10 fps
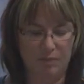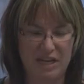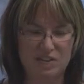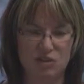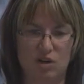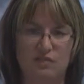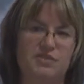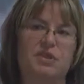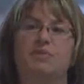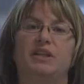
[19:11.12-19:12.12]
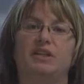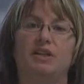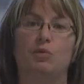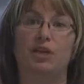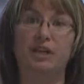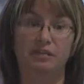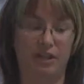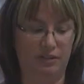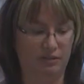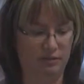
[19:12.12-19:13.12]
based off of something that they were given.
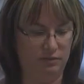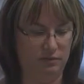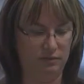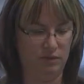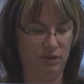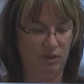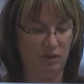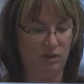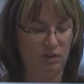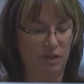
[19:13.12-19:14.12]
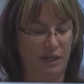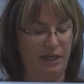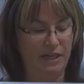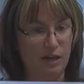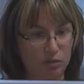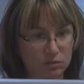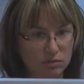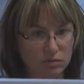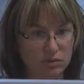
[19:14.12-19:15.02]
An accountant